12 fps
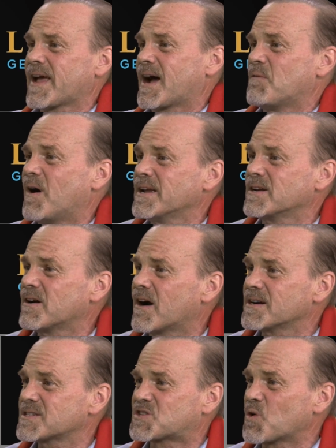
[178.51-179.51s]
the I want your
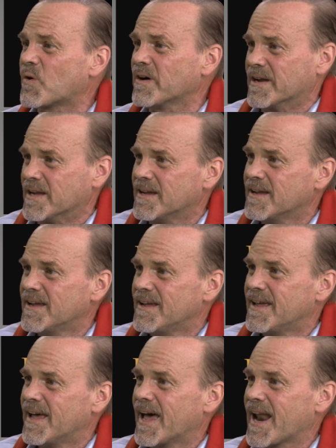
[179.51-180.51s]
heart story.
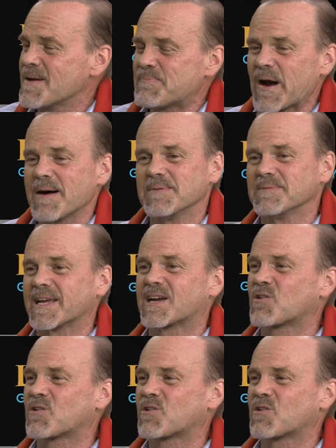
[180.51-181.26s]
And I probably